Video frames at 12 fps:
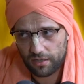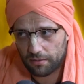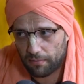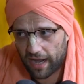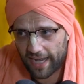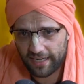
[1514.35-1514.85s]
The
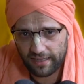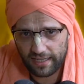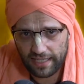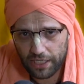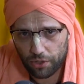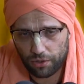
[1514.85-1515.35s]
mind and the
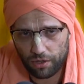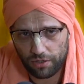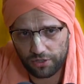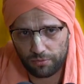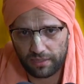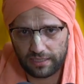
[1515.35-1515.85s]
ego are
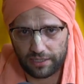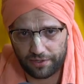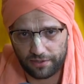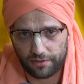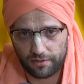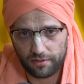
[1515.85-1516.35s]
also
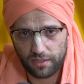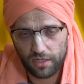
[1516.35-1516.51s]
material.